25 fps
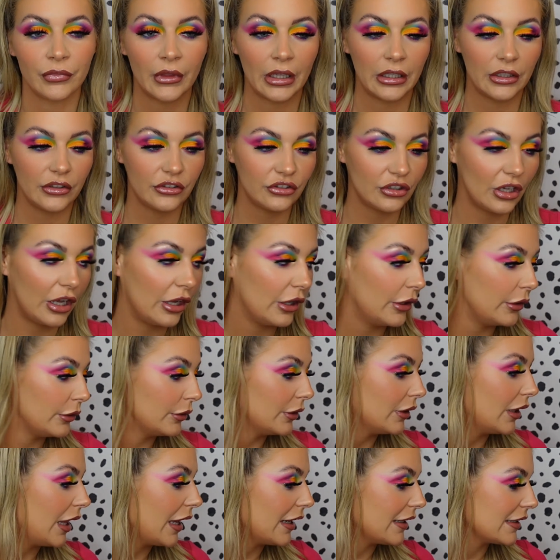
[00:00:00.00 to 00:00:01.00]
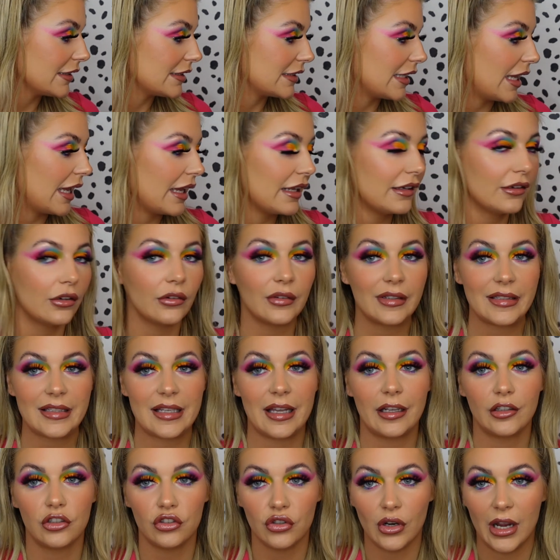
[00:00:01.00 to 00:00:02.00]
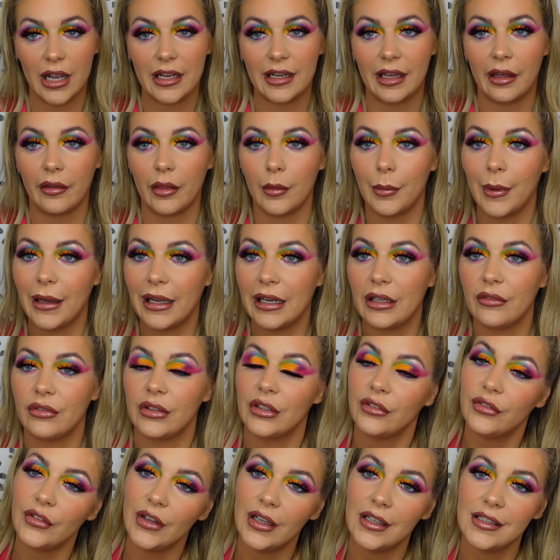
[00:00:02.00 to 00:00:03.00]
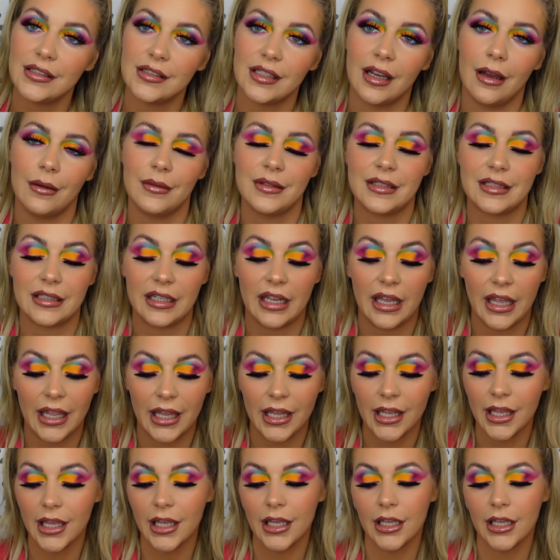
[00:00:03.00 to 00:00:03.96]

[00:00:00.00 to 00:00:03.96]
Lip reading: So like I said, obviously I tried out the palette for the first time today,